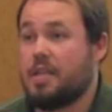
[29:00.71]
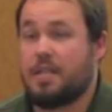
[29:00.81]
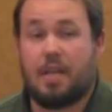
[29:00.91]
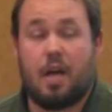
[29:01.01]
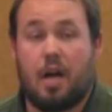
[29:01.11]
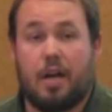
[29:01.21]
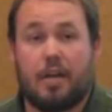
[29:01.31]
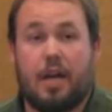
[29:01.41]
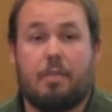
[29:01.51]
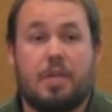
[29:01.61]
EC on
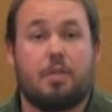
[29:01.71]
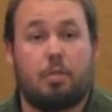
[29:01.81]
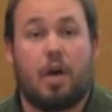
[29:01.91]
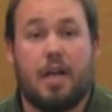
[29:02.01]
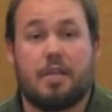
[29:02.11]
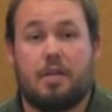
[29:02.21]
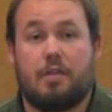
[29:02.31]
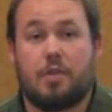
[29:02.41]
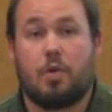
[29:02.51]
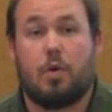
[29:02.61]
it. I'd be surprised
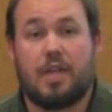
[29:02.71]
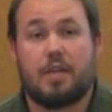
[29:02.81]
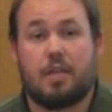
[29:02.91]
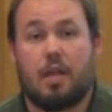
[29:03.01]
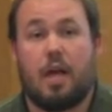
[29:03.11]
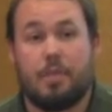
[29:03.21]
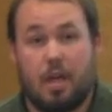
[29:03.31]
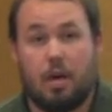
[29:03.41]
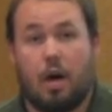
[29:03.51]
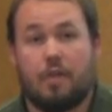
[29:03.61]
if a soil testing lab
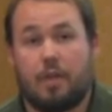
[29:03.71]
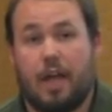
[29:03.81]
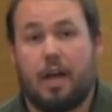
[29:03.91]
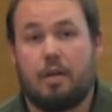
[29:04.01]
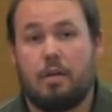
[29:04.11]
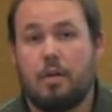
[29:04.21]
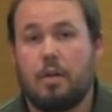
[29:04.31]
didn't offer that.